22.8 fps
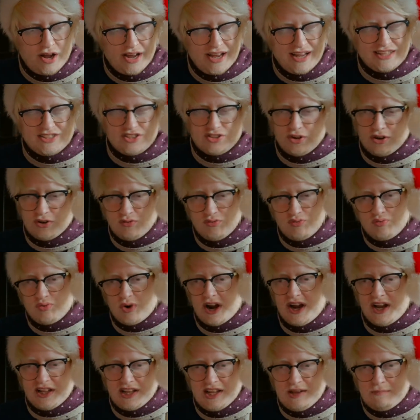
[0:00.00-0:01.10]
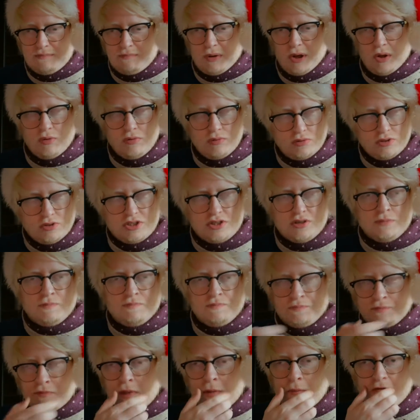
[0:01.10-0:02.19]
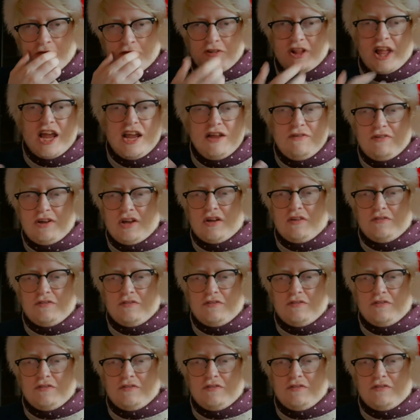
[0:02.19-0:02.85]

It's got a really bold flavour